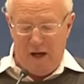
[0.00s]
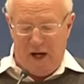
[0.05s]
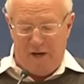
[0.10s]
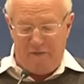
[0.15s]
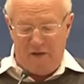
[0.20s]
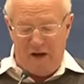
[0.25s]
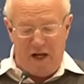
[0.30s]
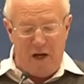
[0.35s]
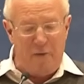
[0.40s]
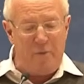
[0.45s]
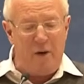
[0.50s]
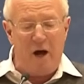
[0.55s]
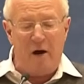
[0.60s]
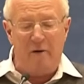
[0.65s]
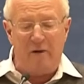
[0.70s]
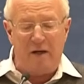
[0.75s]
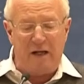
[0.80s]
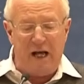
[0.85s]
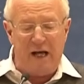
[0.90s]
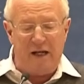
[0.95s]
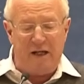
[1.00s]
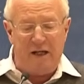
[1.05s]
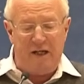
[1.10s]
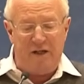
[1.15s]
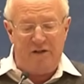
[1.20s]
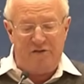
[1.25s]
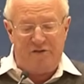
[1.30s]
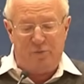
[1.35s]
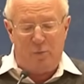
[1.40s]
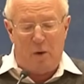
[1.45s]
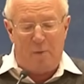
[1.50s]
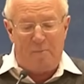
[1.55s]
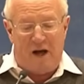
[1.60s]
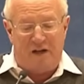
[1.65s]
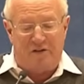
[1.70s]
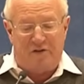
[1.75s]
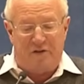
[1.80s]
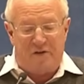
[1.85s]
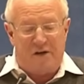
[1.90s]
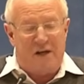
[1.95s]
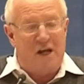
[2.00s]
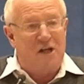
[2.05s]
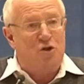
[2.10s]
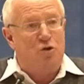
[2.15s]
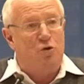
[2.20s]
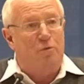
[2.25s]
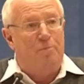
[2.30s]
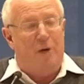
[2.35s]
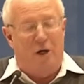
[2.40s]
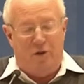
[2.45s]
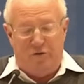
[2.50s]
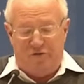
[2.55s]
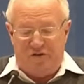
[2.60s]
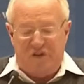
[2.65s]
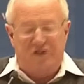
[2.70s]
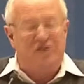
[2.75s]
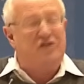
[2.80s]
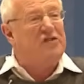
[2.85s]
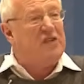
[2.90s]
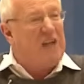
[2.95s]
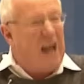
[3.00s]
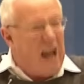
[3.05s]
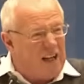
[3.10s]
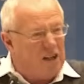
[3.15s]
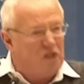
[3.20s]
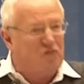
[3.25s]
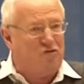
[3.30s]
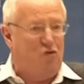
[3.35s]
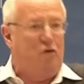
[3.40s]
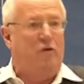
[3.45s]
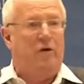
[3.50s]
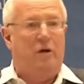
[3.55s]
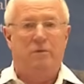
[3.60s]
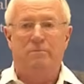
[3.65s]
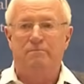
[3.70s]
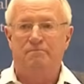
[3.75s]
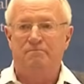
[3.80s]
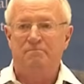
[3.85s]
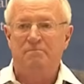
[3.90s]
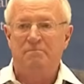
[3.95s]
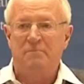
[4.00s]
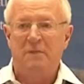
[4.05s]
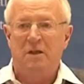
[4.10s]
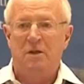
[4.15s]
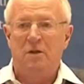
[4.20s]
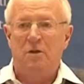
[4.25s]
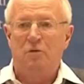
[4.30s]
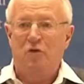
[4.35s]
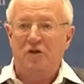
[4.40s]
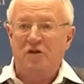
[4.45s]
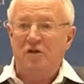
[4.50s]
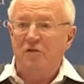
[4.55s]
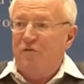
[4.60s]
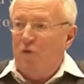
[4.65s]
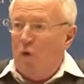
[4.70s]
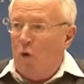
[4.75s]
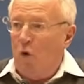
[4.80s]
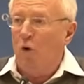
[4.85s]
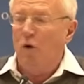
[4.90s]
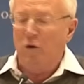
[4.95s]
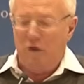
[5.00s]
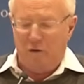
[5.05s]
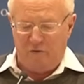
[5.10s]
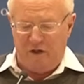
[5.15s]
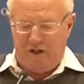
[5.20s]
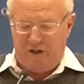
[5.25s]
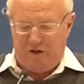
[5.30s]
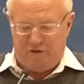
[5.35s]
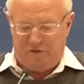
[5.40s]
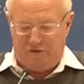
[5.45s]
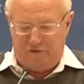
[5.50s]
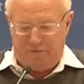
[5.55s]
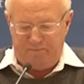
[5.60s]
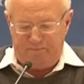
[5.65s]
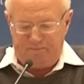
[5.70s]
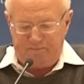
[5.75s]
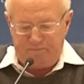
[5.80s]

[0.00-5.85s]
And then here we are again. We're back to the National Post. This is an editorial written for all the readers.